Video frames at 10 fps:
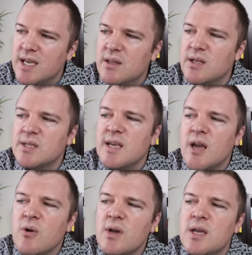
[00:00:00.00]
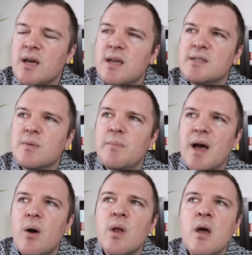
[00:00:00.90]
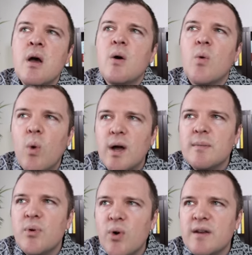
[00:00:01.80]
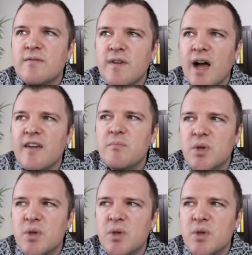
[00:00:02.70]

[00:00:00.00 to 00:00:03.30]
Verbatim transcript: in this area is about 1.5